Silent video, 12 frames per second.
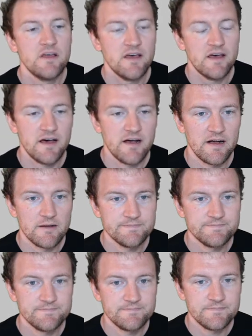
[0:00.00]

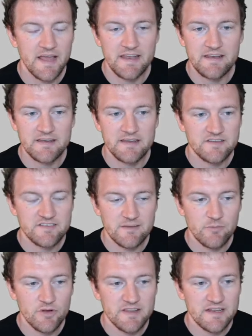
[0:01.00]
and
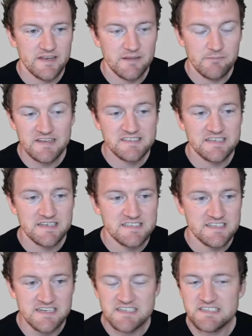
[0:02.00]
someone that admits it
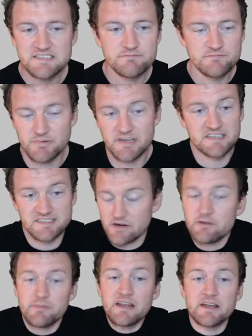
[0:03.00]
is easy, because they're
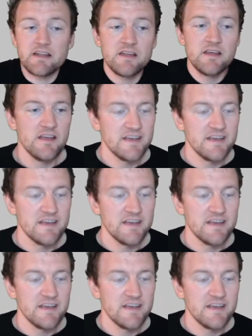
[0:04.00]
admitting it.